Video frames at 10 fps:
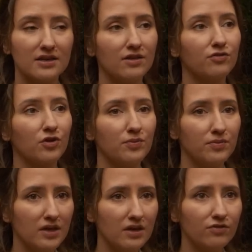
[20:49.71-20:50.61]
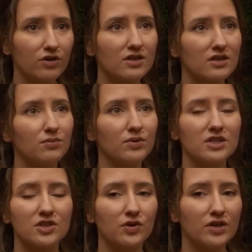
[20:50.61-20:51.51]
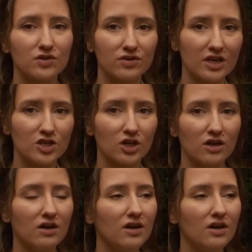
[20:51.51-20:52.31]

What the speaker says: And for me, for example, is going to nature.